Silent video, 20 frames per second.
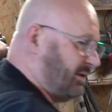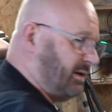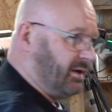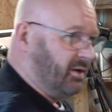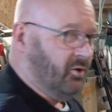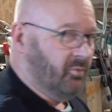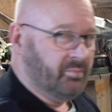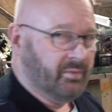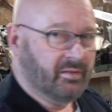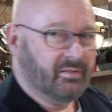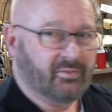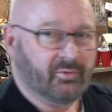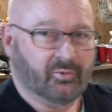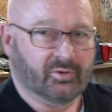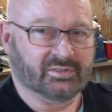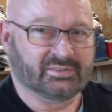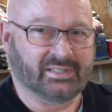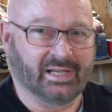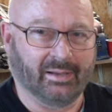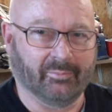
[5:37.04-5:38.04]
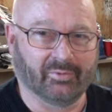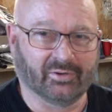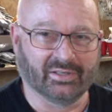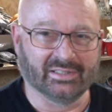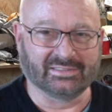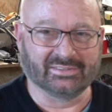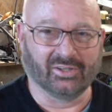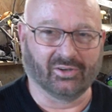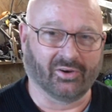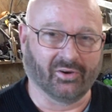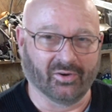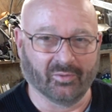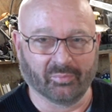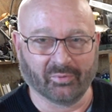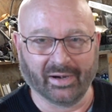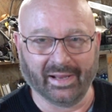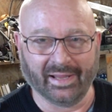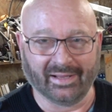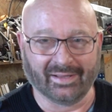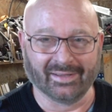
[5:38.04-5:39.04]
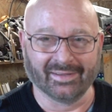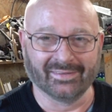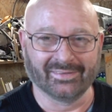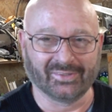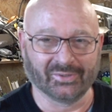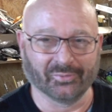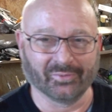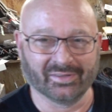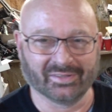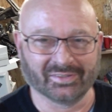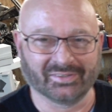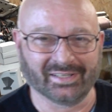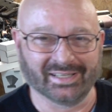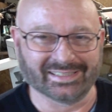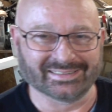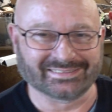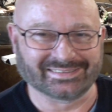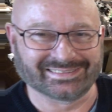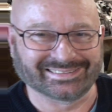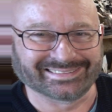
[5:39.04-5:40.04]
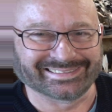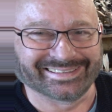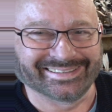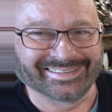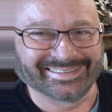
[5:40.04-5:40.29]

I hope that Thor's hammer is not going to break during the tests.